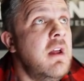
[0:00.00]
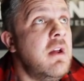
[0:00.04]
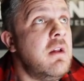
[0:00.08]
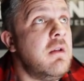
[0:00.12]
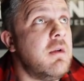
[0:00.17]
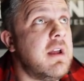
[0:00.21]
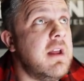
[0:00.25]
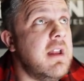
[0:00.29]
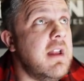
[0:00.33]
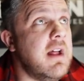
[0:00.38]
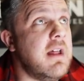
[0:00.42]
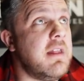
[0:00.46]

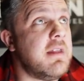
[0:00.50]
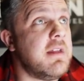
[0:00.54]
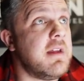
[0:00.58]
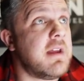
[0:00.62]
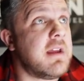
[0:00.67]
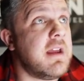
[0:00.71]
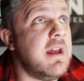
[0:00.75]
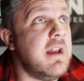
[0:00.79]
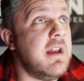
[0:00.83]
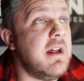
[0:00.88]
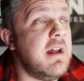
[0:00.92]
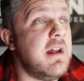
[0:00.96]
looking at the
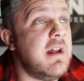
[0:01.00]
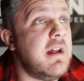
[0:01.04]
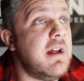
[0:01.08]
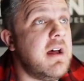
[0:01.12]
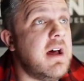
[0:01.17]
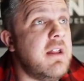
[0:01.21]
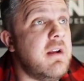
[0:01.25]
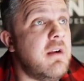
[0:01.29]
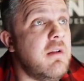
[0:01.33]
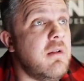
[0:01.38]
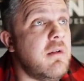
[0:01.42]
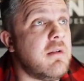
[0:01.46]
kind of
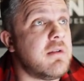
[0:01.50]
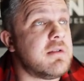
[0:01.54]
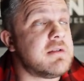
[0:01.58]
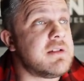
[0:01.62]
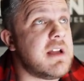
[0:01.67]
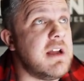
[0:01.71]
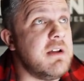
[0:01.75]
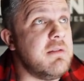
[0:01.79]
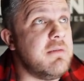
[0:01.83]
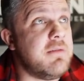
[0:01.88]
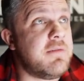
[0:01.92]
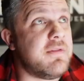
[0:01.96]
other logs
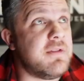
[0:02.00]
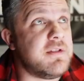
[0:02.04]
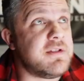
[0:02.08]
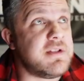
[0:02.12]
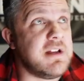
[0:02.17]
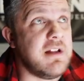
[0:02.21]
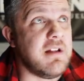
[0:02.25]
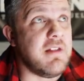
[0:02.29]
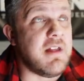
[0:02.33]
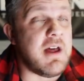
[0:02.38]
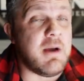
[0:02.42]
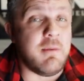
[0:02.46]
out for
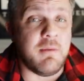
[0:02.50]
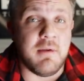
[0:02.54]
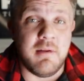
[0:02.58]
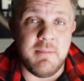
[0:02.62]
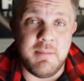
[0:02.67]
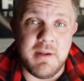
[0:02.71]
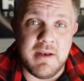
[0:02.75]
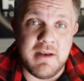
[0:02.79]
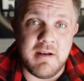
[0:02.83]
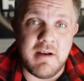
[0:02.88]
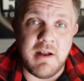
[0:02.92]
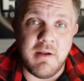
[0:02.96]
sale, that would have
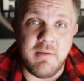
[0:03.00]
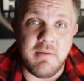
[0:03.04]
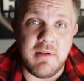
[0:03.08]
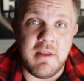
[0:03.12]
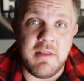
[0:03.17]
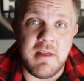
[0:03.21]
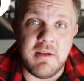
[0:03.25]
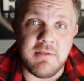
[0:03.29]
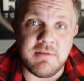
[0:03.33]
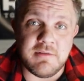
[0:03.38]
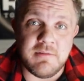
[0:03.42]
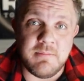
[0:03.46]
been around a
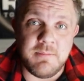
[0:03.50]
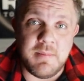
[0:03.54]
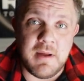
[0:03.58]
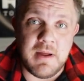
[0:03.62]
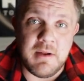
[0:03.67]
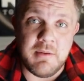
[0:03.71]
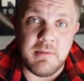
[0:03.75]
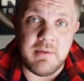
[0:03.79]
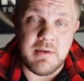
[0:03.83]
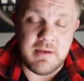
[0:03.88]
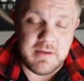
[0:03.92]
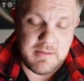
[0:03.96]
thousand
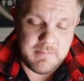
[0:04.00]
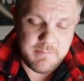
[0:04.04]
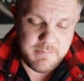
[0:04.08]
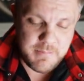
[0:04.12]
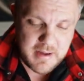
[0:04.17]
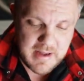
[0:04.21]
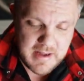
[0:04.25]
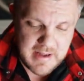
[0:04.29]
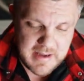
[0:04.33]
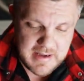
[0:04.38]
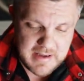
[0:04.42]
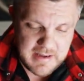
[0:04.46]
pound to
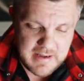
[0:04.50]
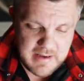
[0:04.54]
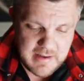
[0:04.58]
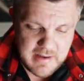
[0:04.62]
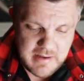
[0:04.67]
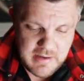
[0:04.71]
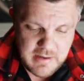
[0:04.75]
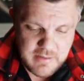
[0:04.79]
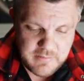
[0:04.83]
buy.